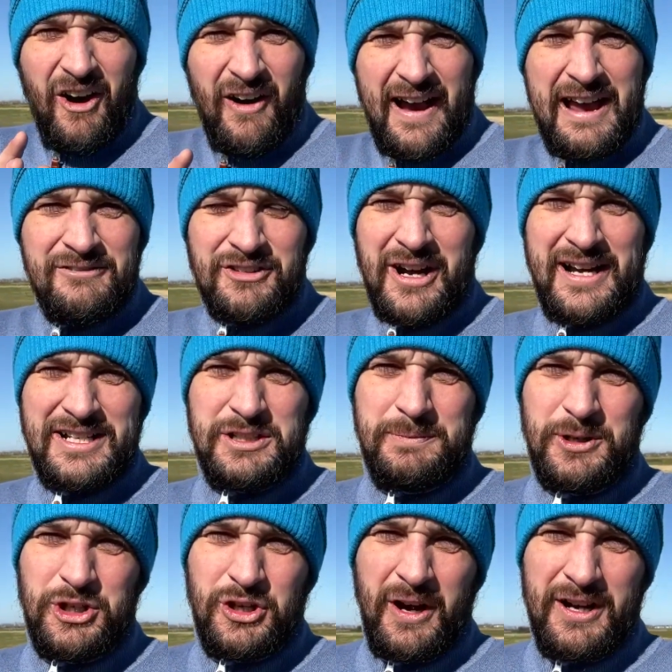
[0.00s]
I am going to
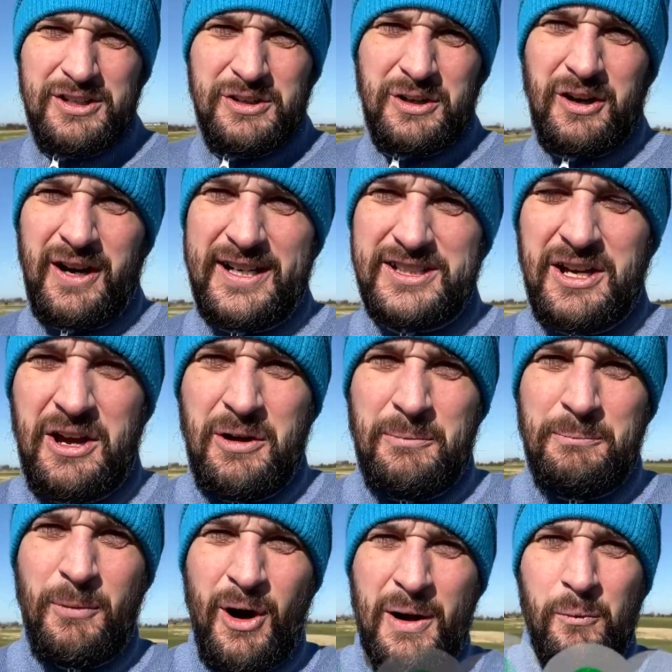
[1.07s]
be showing you guys
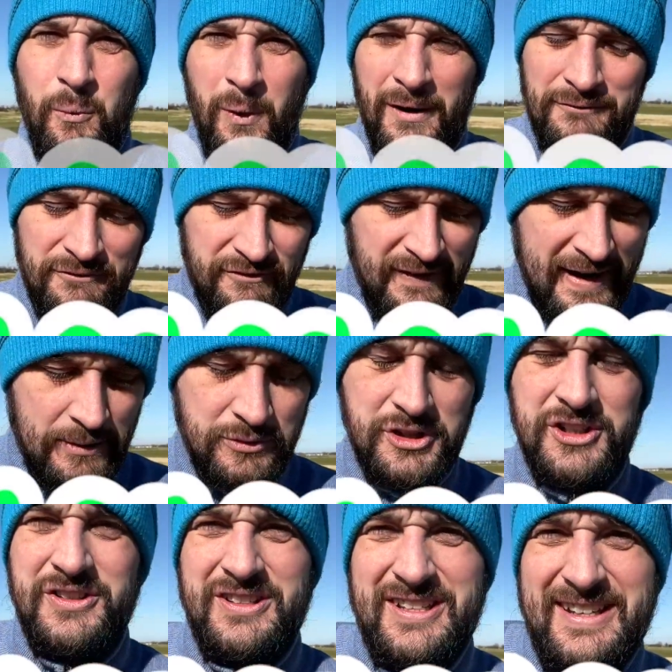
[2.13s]
my
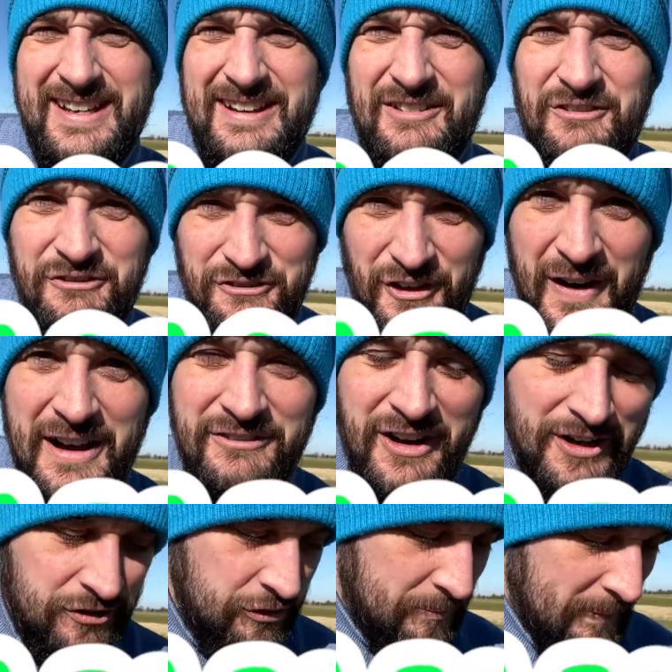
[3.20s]

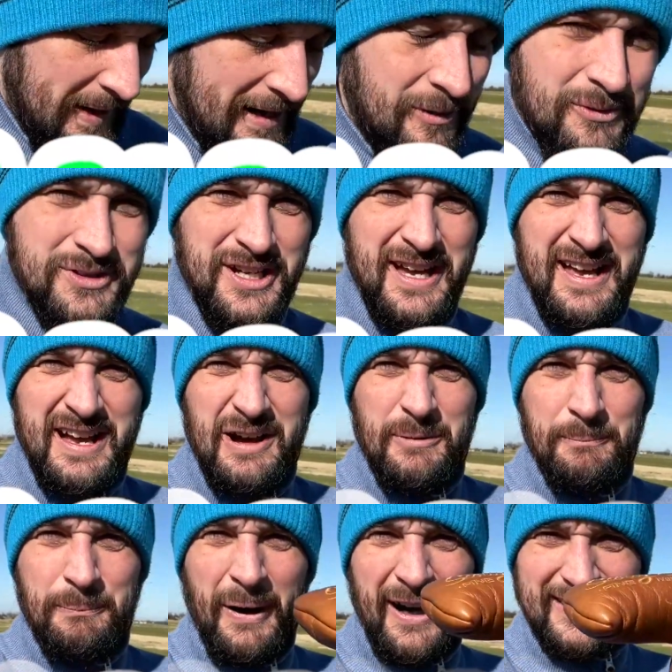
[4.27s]
1,500 pound
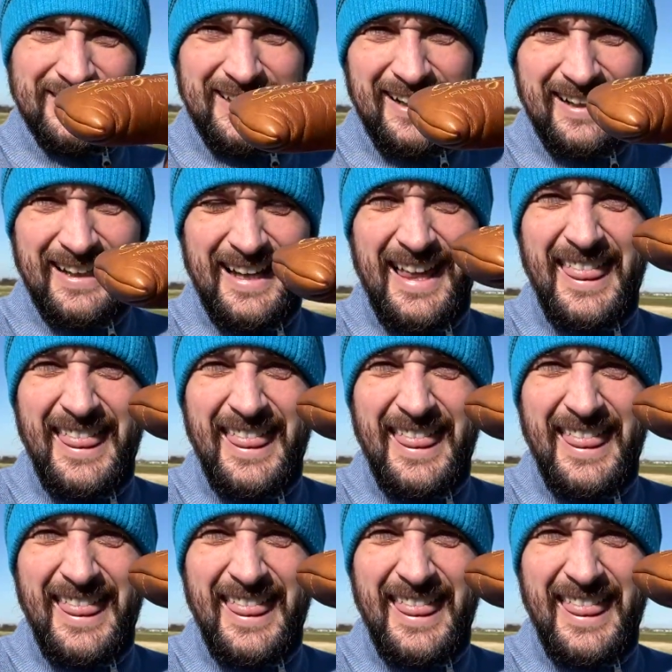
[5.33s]
putter.